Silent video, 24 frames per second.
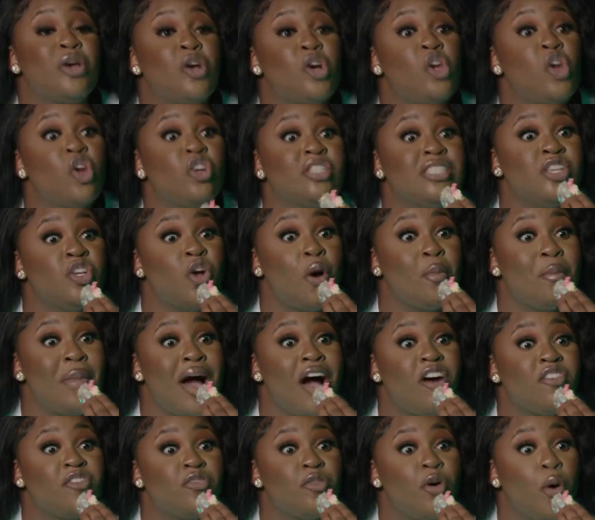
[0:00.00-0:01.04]
closing yeah, well, your no,
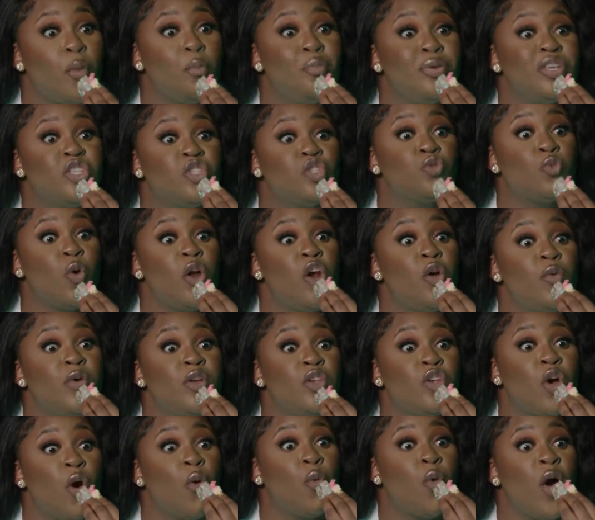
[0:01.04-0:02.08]
mouth, be swallowing
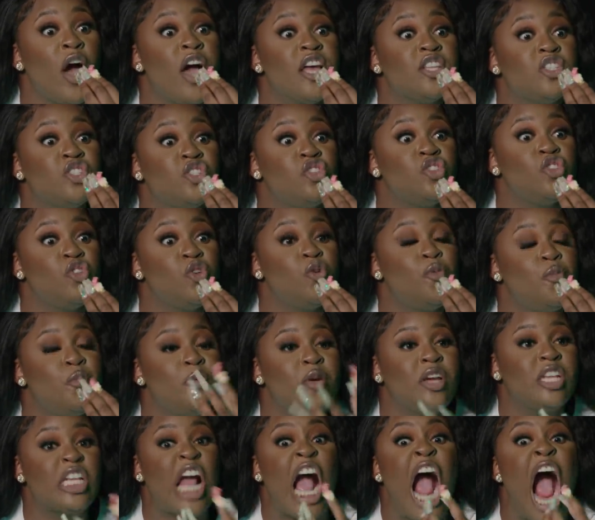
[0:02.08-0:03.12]
your words,
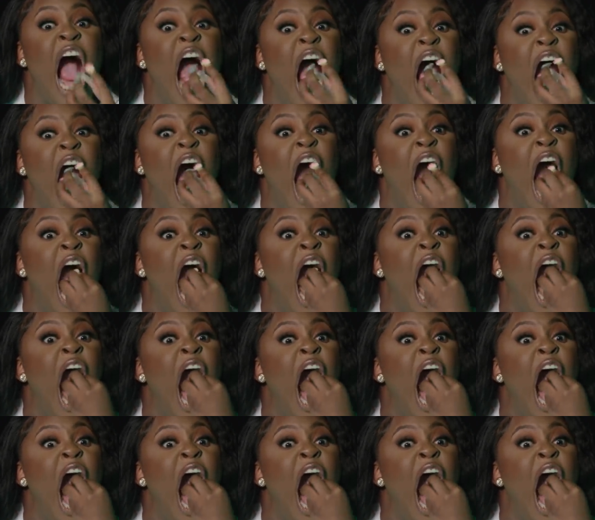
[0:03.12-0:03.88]
stupid. I'm just mm. trying to be smart.